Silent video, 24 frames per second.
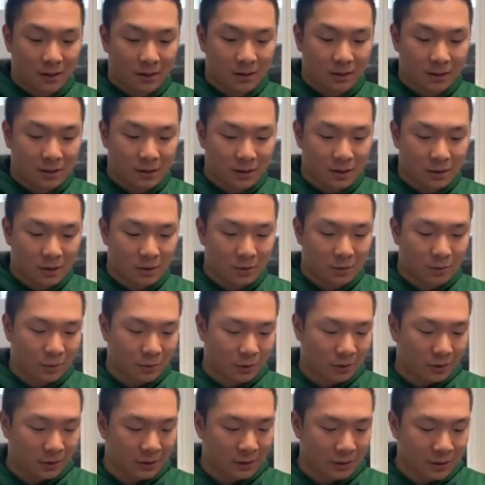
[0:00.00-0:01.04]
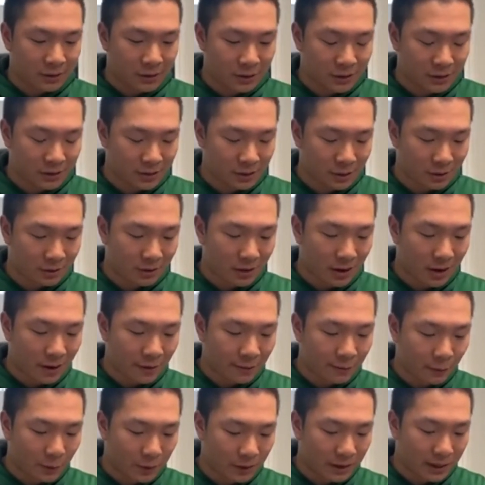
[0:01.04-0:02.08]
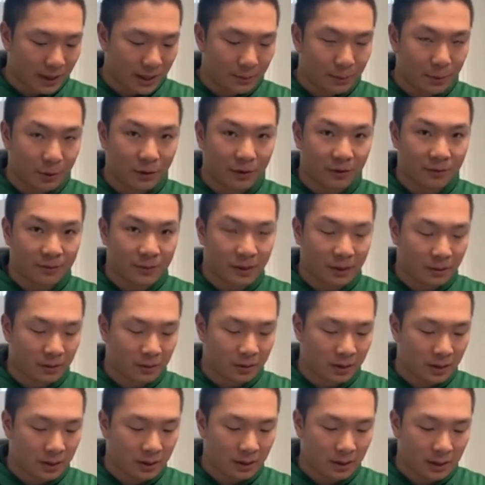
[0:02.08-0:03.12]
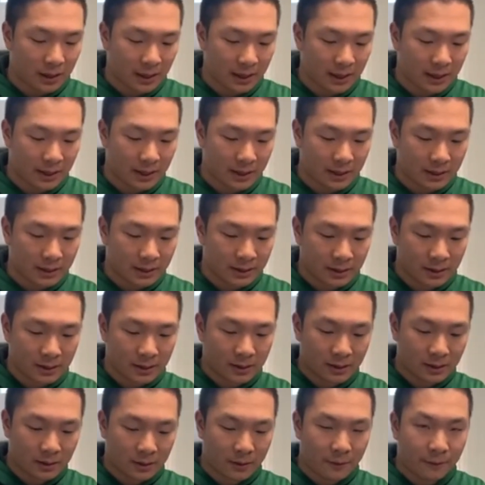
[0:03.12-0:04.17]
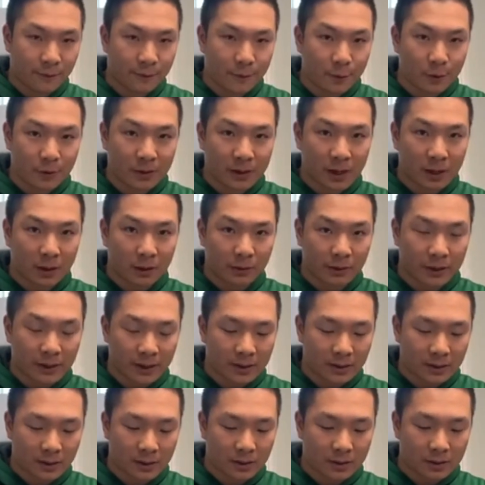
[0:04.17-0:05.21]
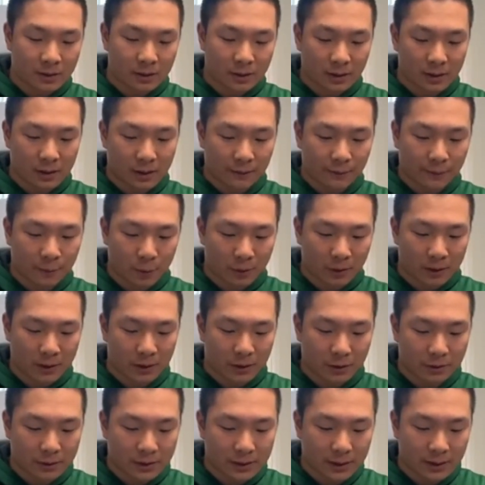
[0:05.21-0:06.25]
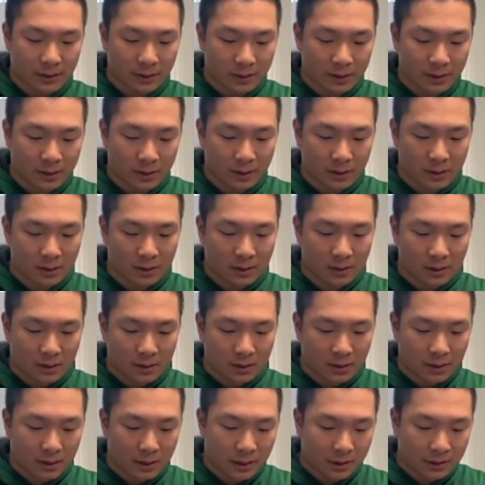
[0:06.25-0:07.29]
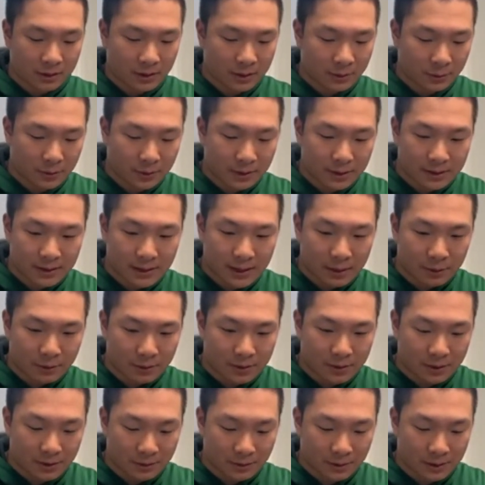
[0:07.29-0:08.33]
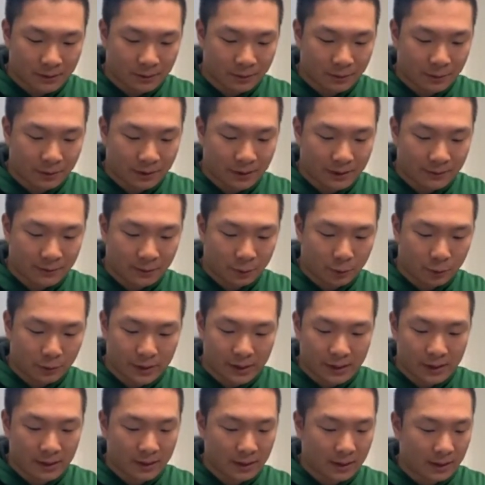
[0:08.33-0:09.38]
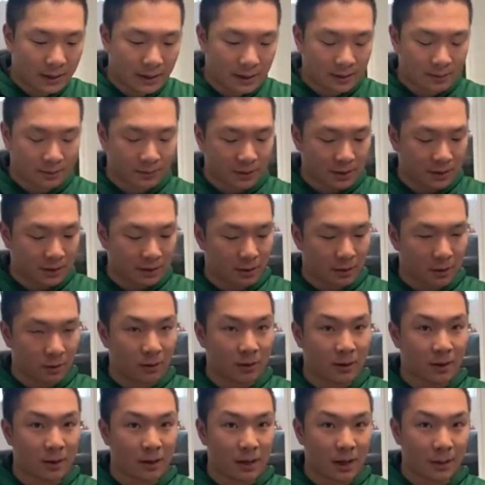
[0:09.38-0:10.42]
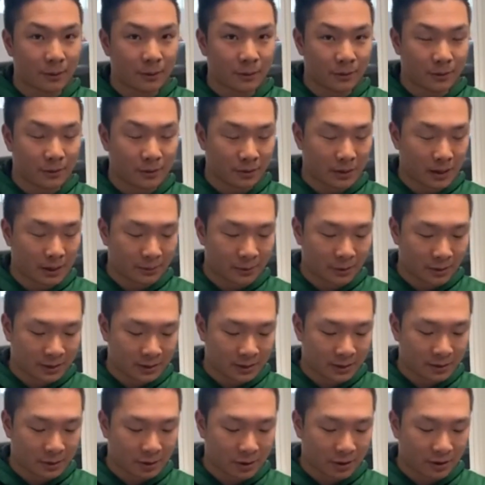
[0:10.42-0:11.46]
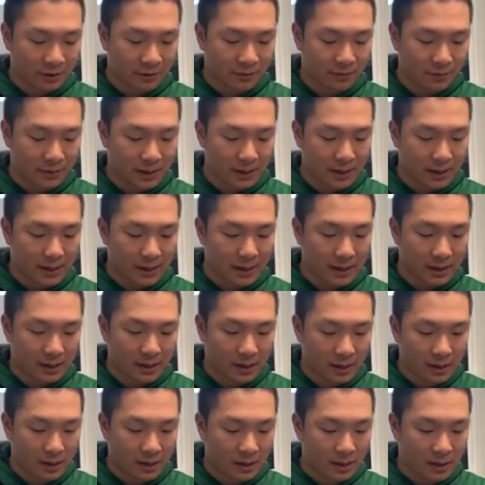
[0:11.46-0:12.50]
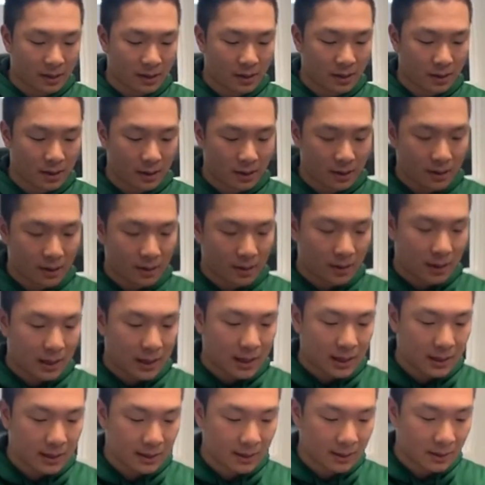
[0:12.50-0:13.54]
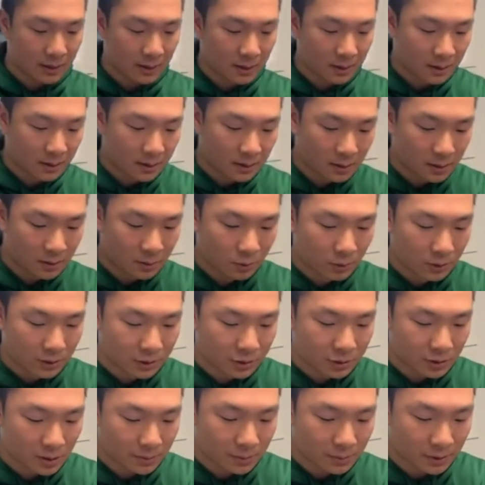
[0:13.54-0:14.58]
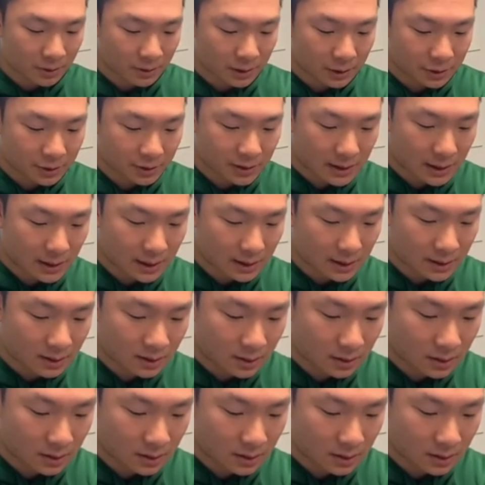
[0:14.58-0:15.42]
So we're going to start off with a bowl of milk and food coloring. So I got 4 colors here. Actually, one is out, so I only really have 3. So I'm going to start off by adding 1 drop on each side.